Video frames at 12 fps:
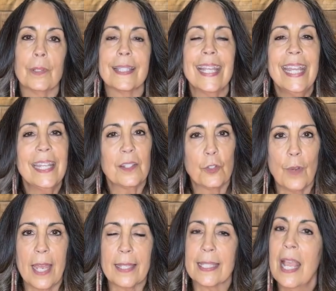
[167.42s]
tank
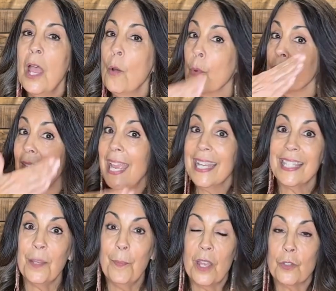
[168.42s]
dress with the
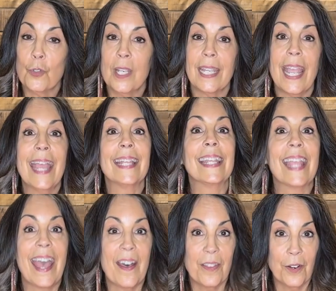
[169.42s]
asymmetric and
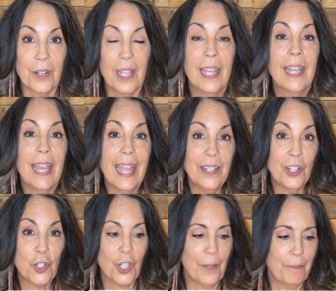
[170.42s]
gathered
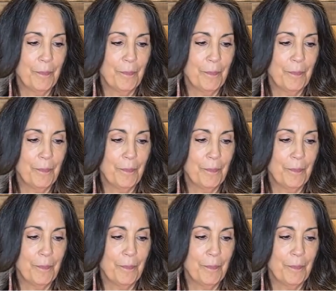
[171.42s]
addition.